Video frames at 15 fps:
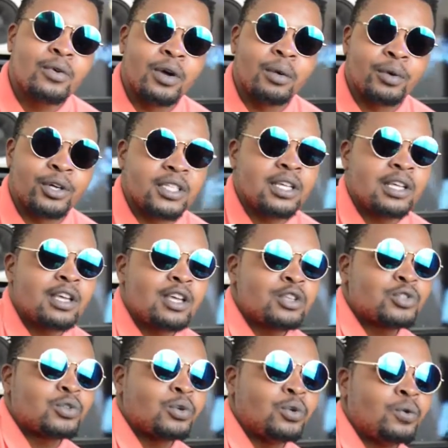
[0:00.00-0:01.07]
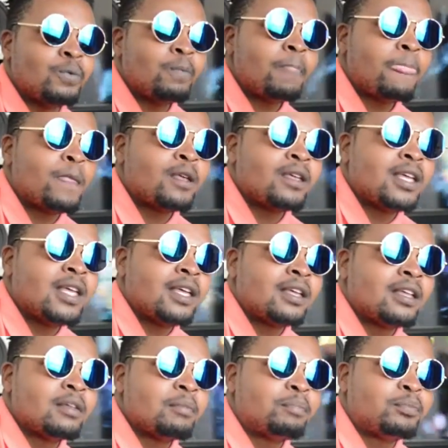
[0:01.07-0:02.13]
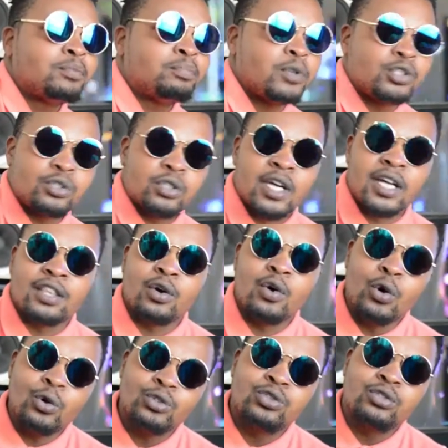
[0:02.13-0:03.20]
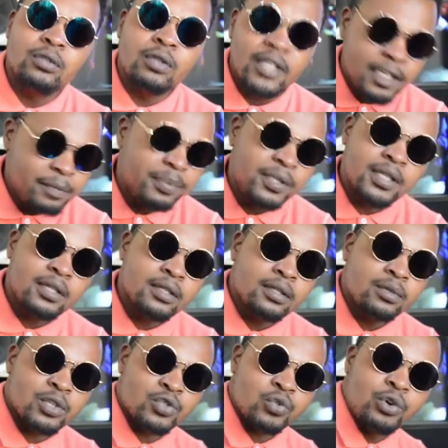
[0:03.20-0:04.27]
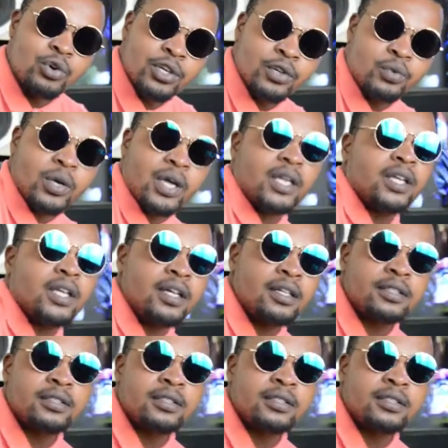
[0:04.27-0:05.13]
Right? So the whole EP was recorded right here